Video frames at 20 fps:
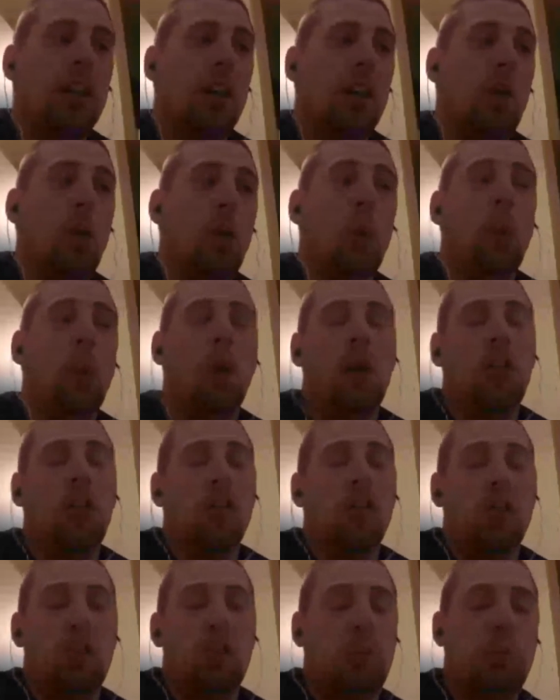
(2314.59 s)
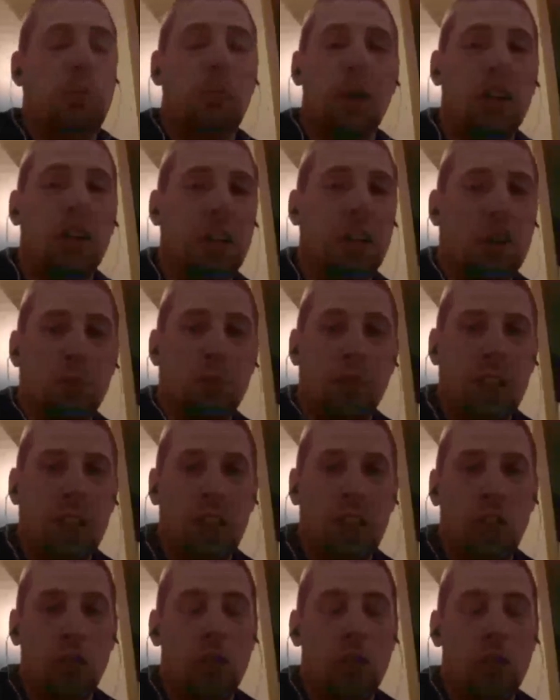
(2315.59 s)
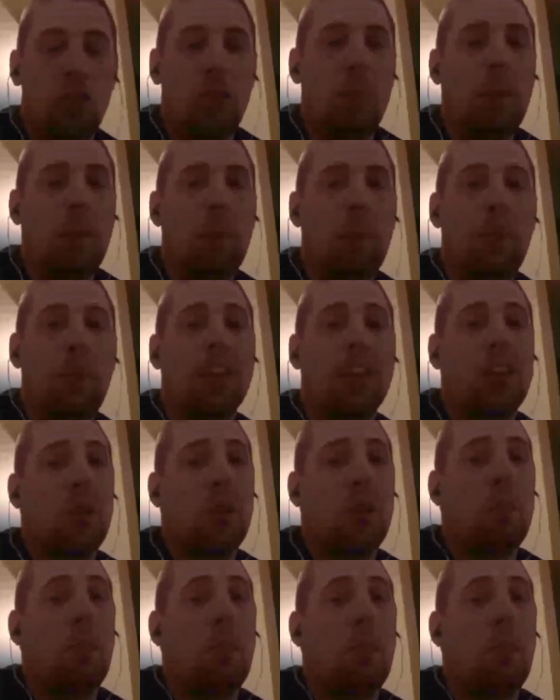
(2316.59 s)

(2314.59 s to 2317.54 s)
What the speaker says: or just putting your money into a GPP because they're